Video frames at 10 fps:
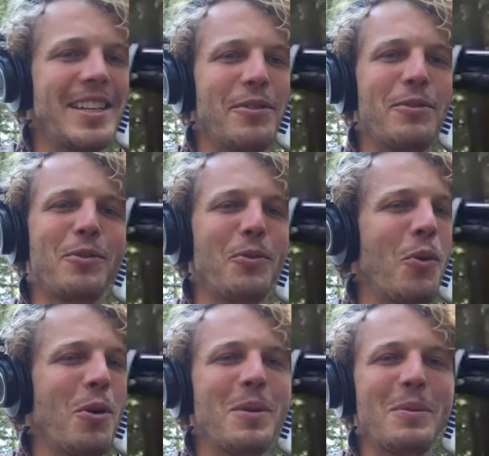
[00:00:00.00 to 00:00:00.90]
Oh,
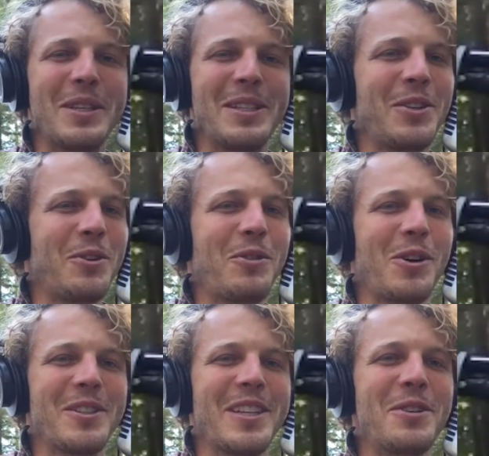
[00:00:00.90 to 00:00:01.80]

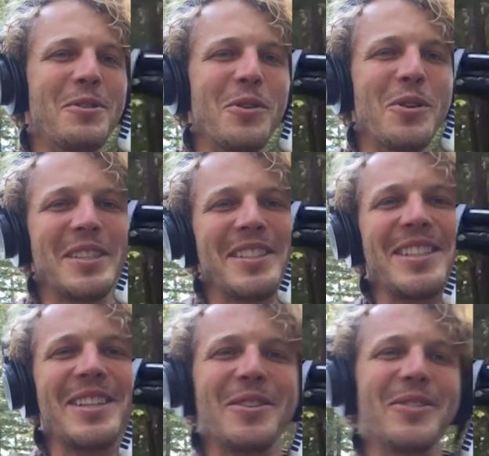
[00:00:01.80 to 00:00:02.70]
realized you needed to
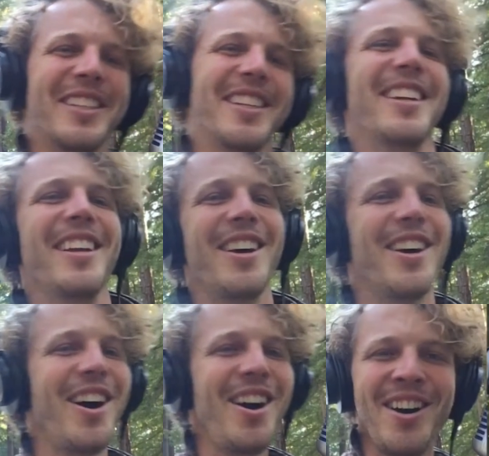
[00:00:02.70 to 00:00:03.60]
warm up this little
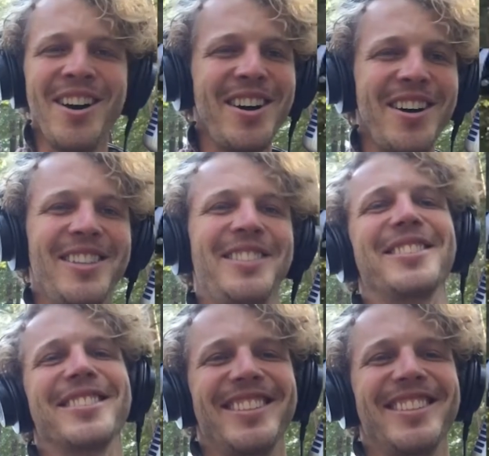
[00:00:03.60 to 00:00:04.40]
falsetto voice.